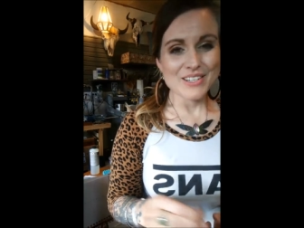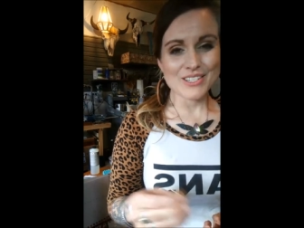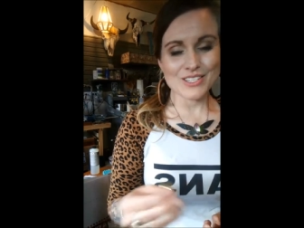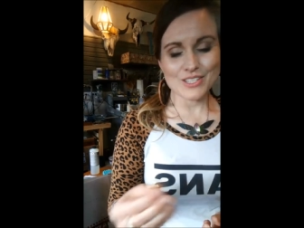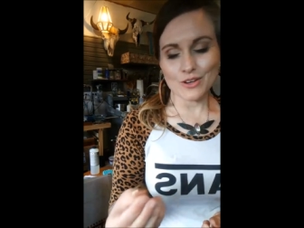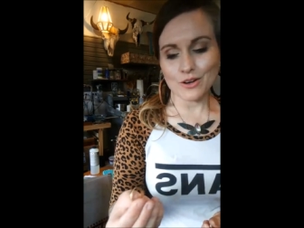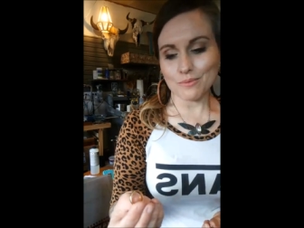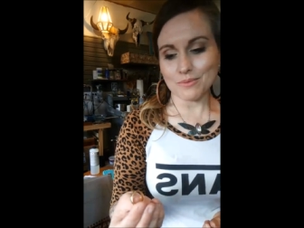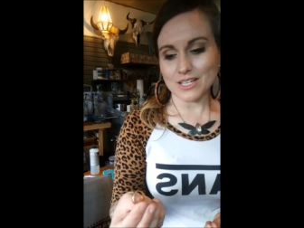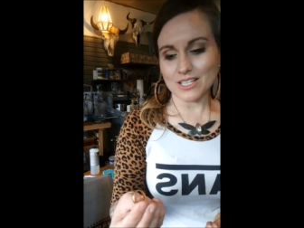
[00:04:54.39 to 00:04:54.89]

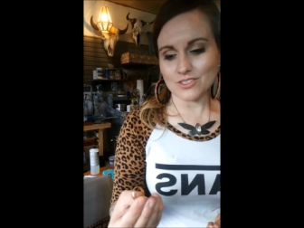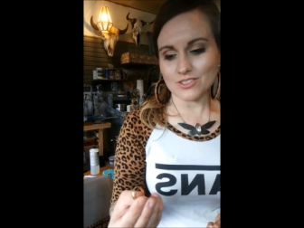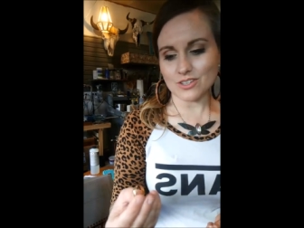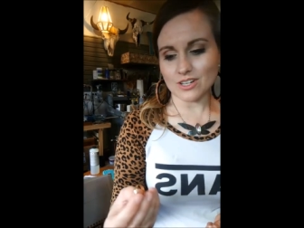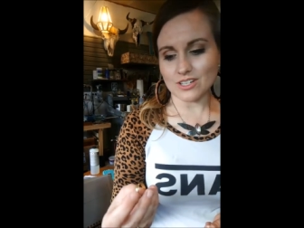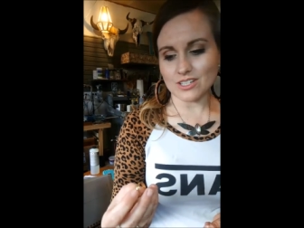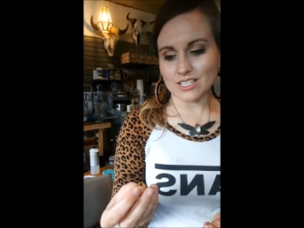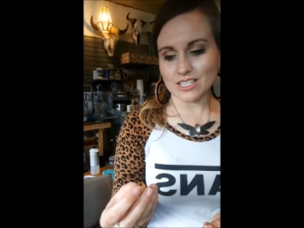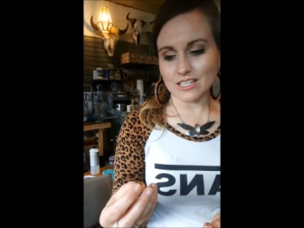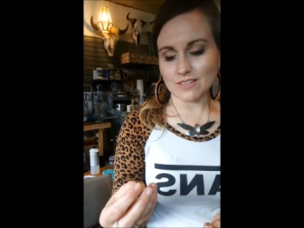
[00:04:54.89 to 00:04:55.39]
so I'm going to
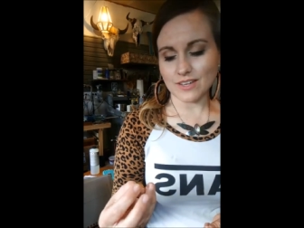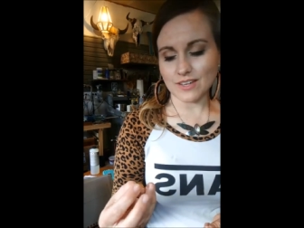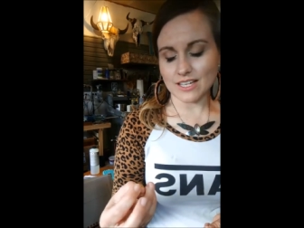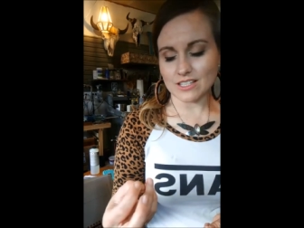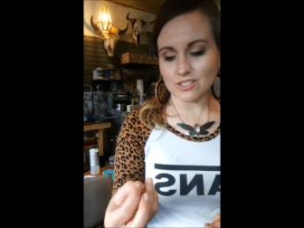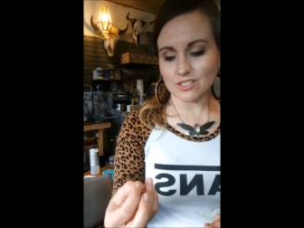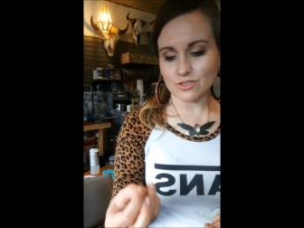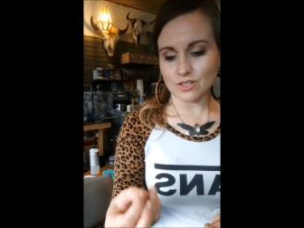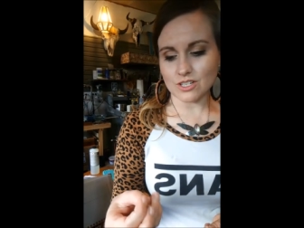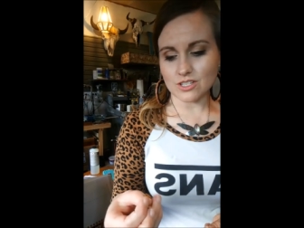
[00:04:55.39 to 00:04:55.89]
stretch, see if I
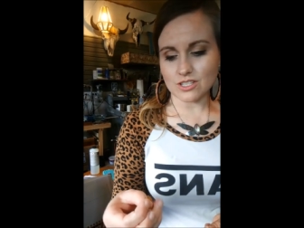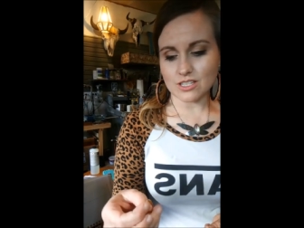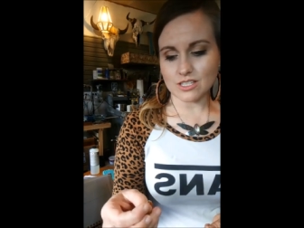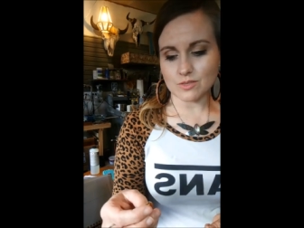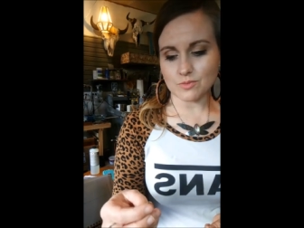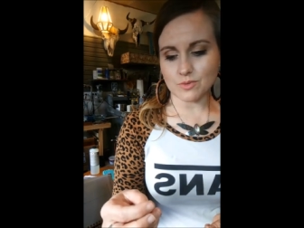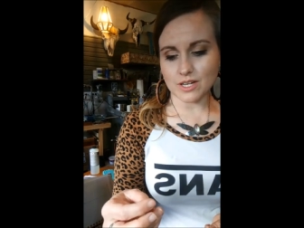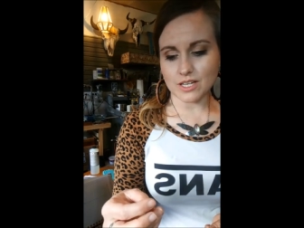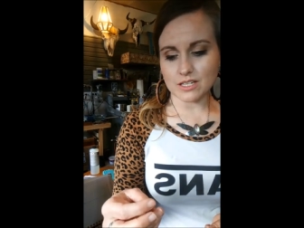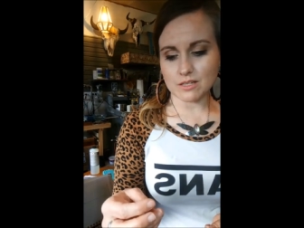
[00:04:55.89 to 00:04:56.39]
can stretch
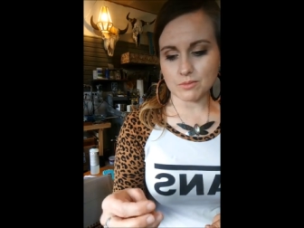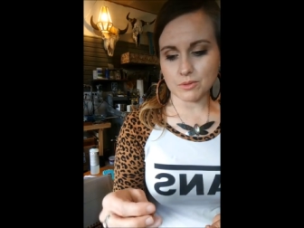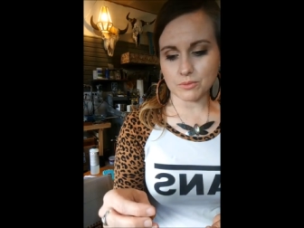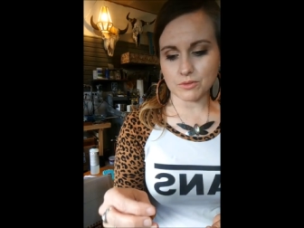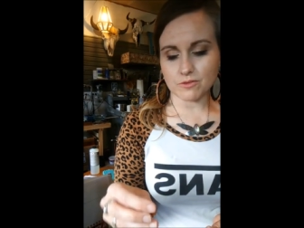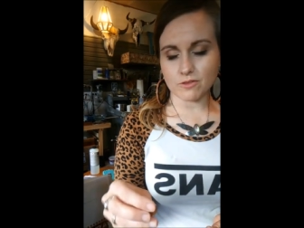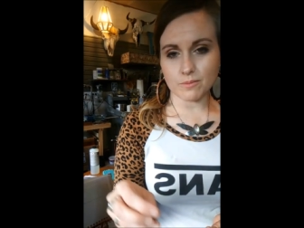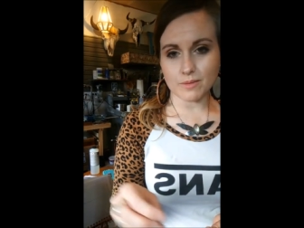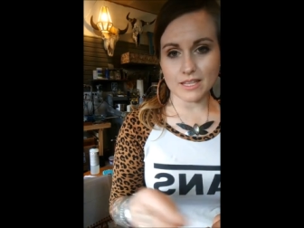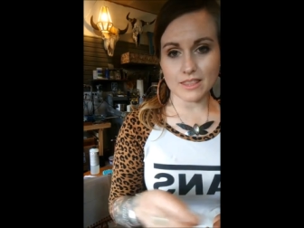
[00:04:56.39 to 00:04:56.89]
this one to be able
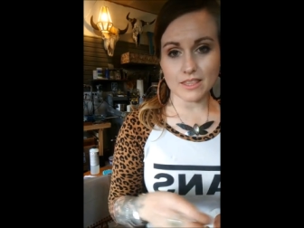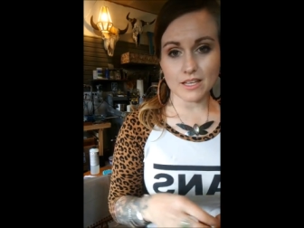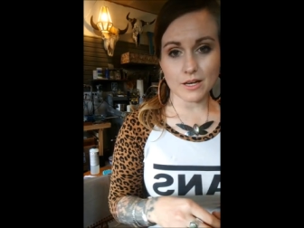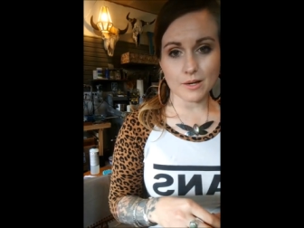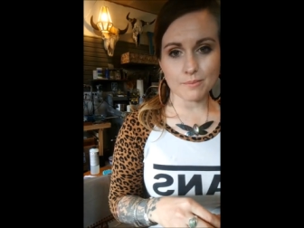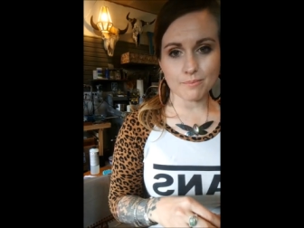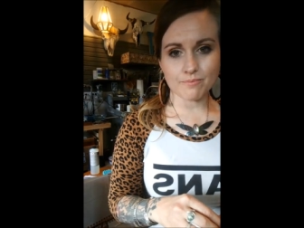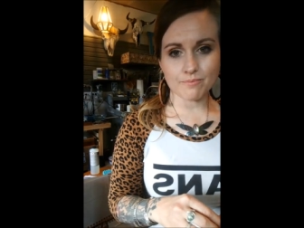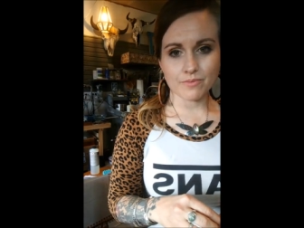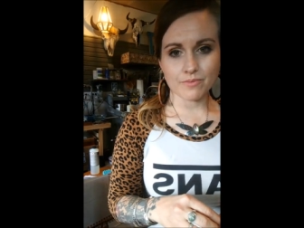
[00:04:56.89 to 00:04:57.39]
to fit my
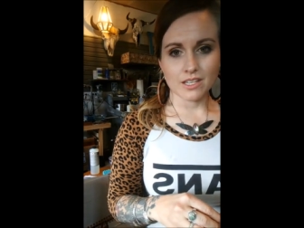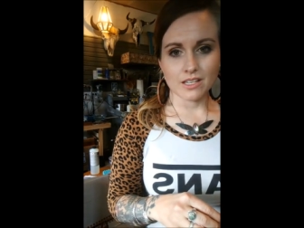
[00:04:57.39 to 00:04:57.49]
thumb.